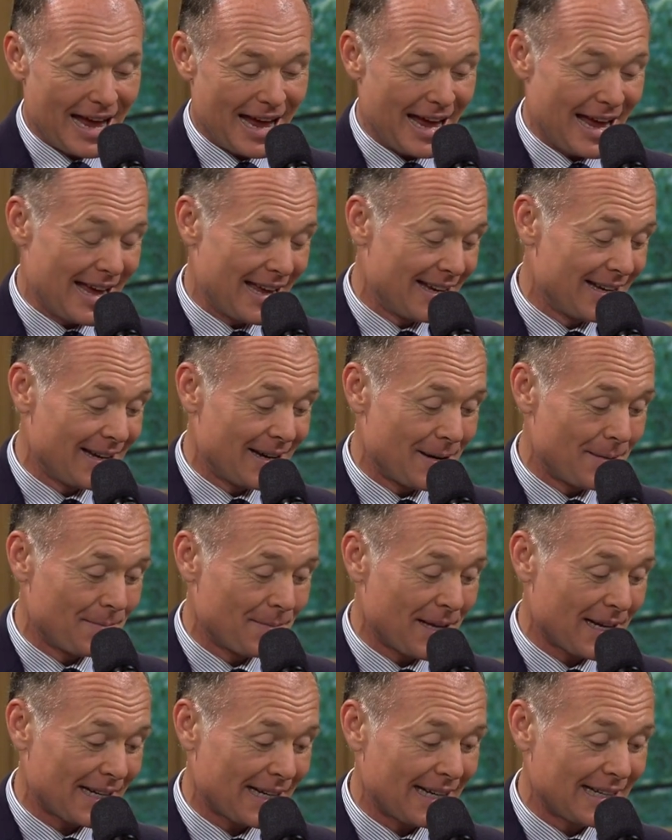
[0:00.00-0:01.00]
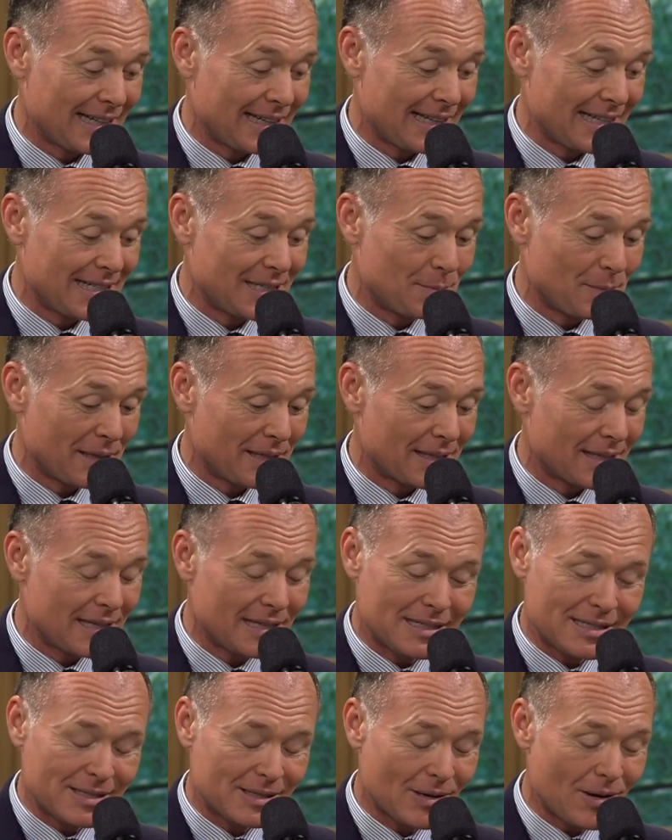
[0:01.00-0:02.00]
And um, that kind of leads me to
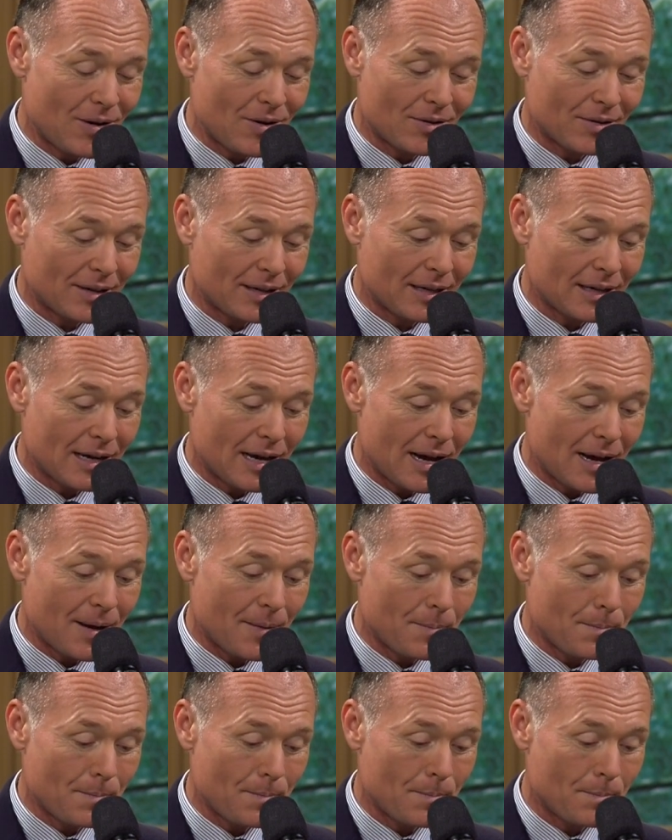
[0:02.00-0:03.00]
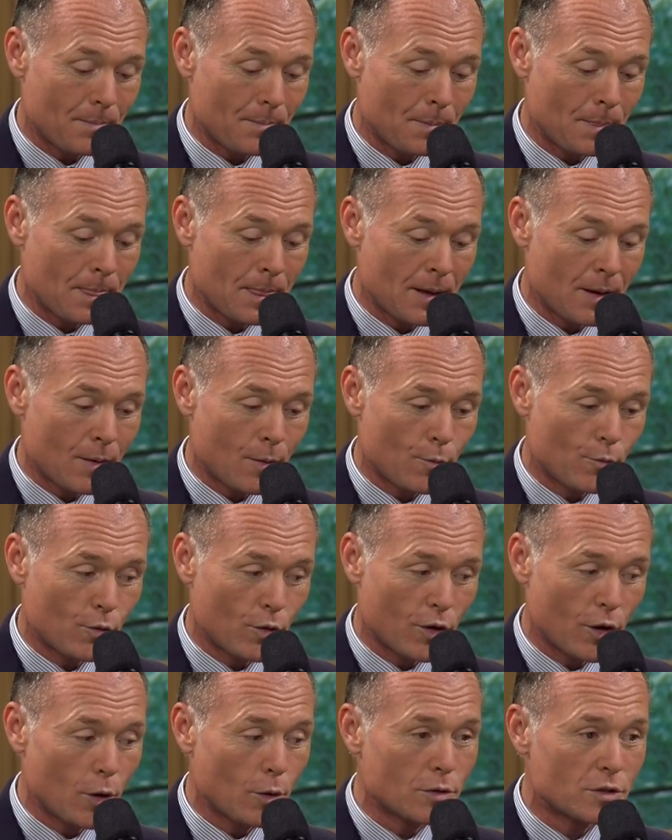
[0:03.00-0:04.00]
this song. Um, For
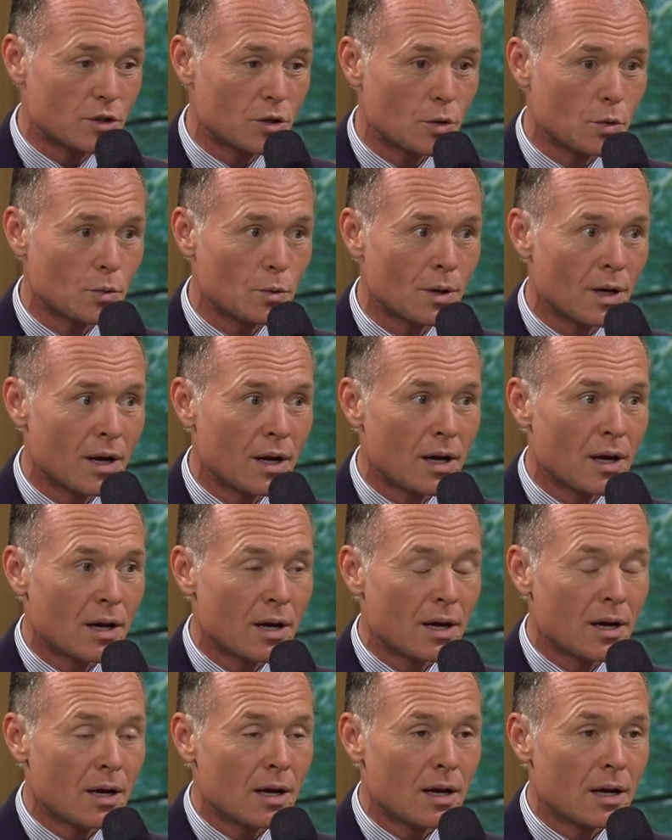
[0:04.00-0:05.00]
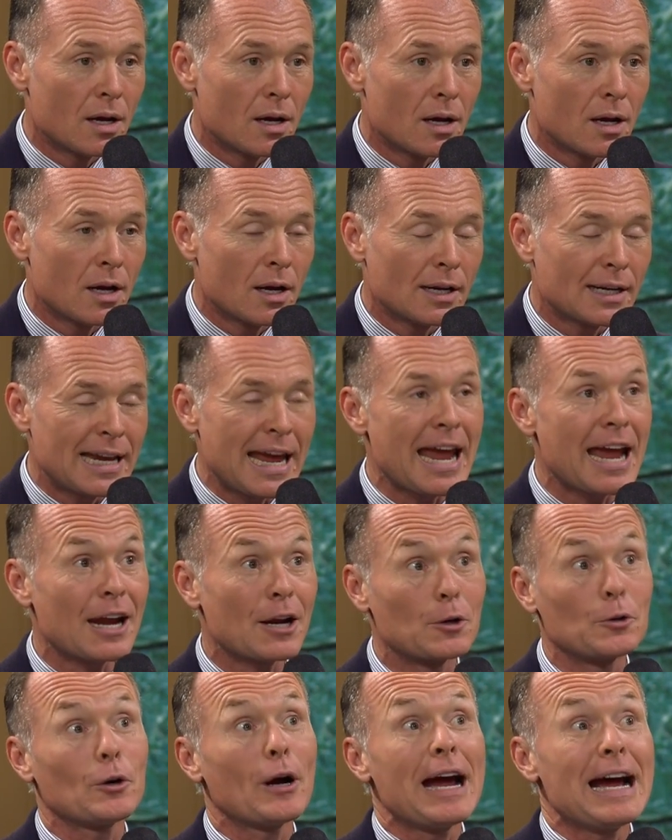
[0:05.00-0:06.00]
those who can't
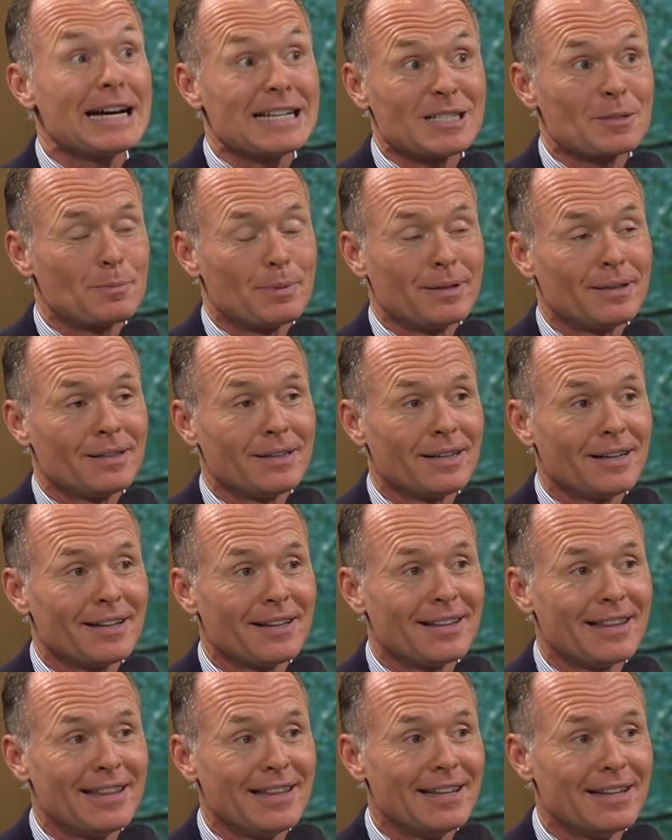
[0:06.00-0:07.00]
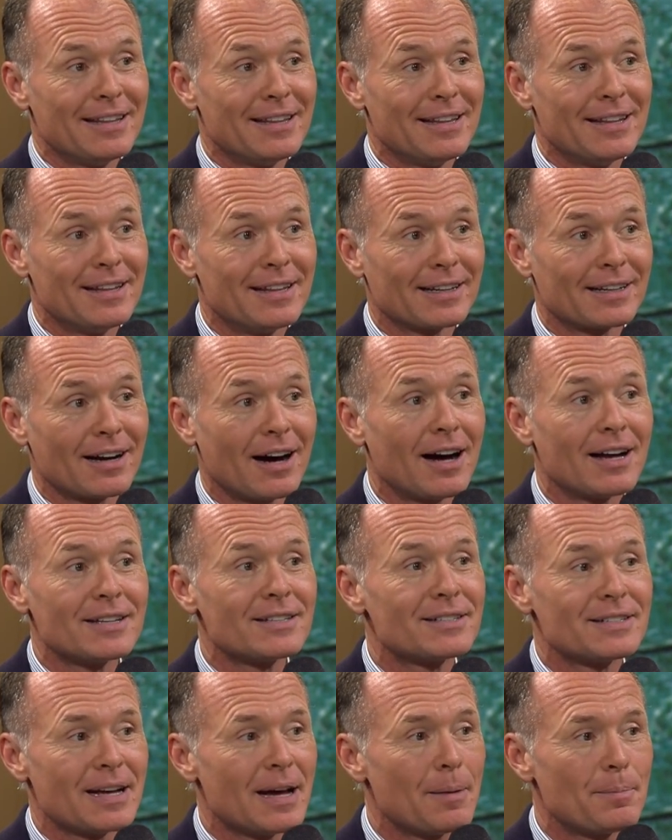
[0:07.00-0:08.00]
grasp the
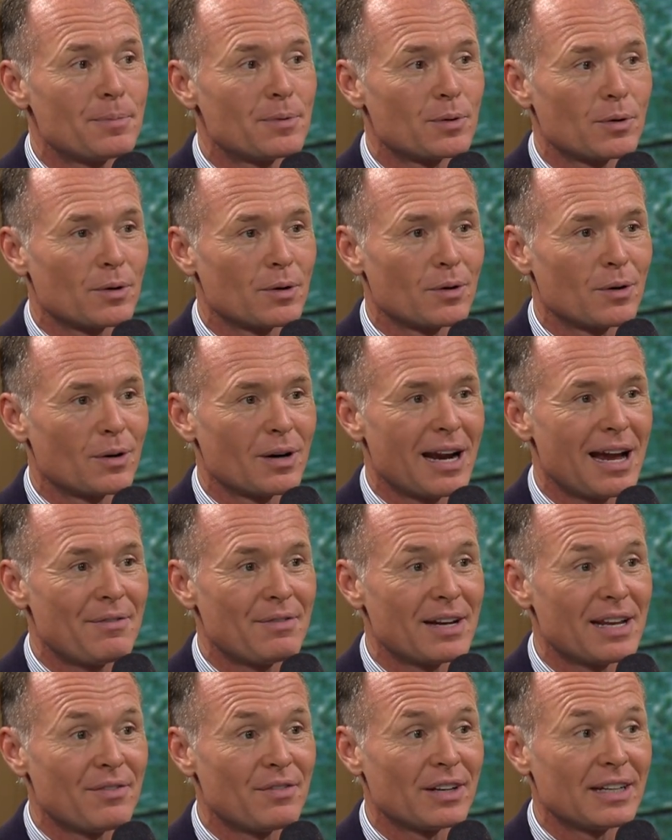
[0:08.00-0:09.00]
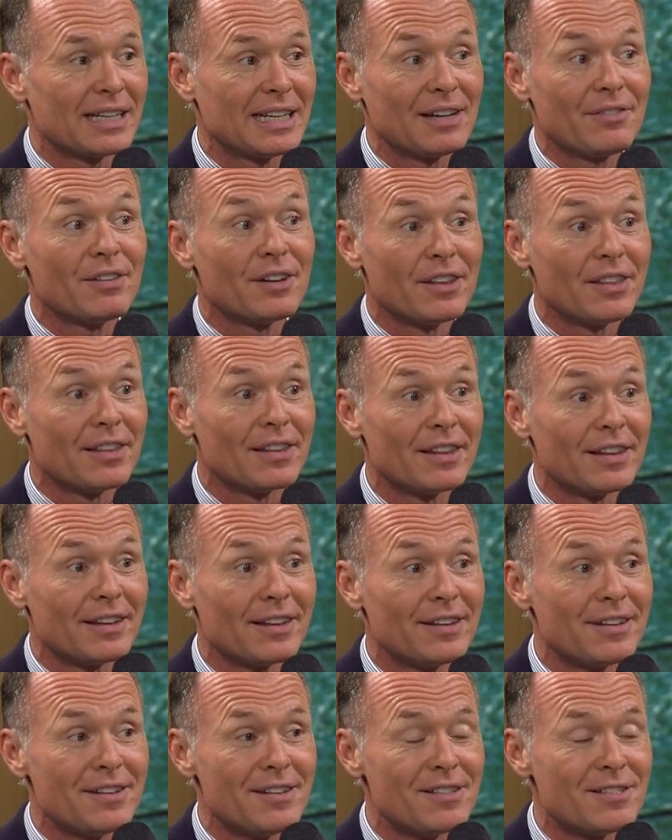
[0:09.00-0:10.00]
concept or, or haven't even given
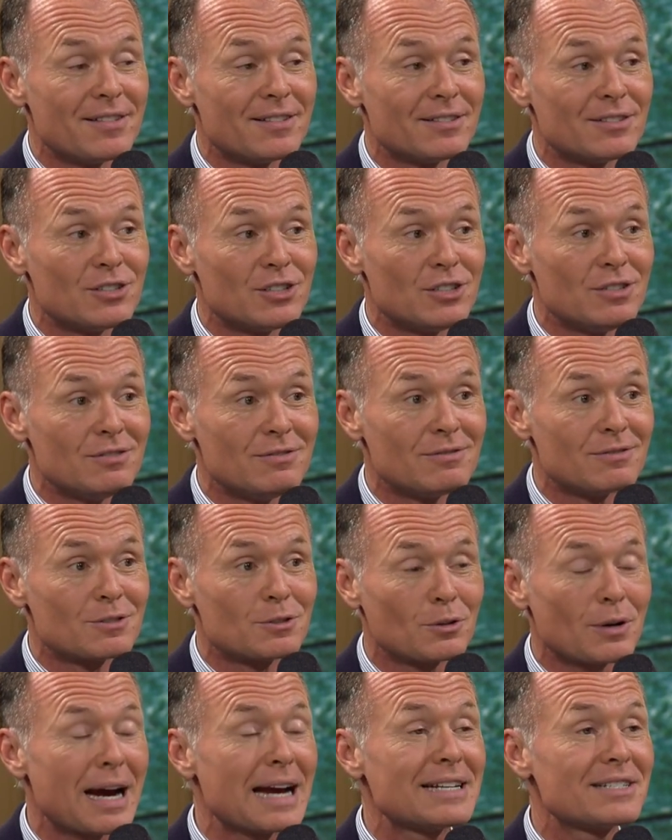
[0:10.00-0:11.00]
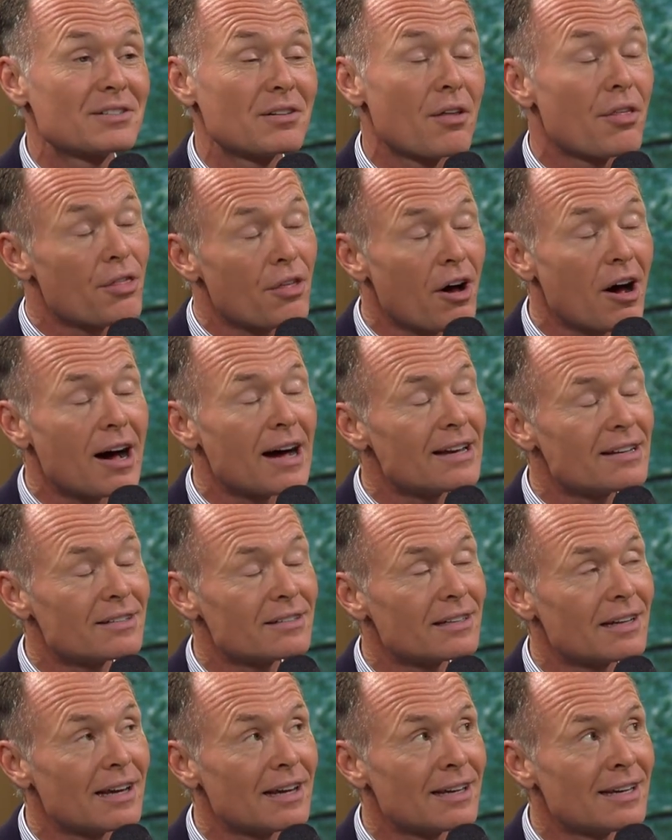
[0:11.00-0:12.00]
Christ a thought,
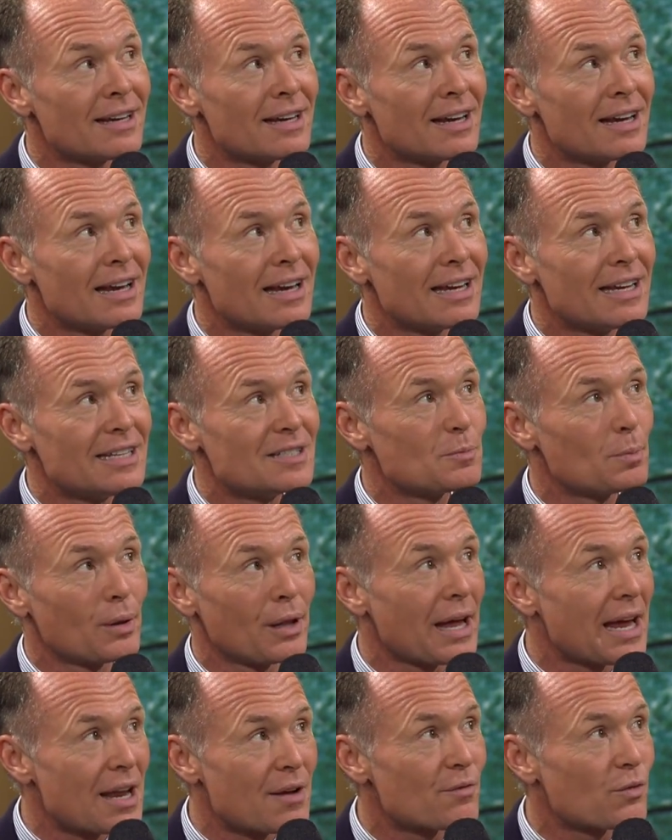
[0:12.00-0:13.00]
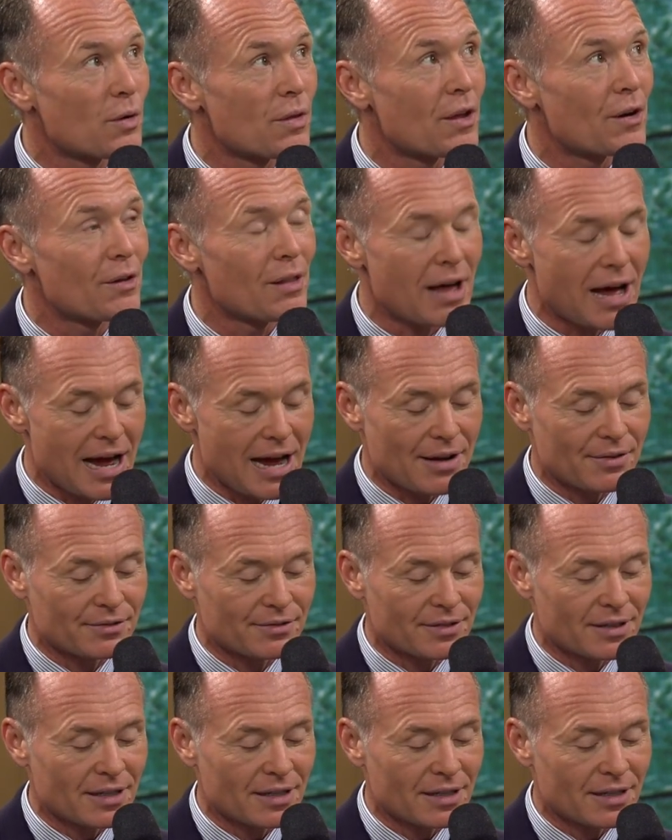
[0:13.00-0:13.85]
His plan for their life,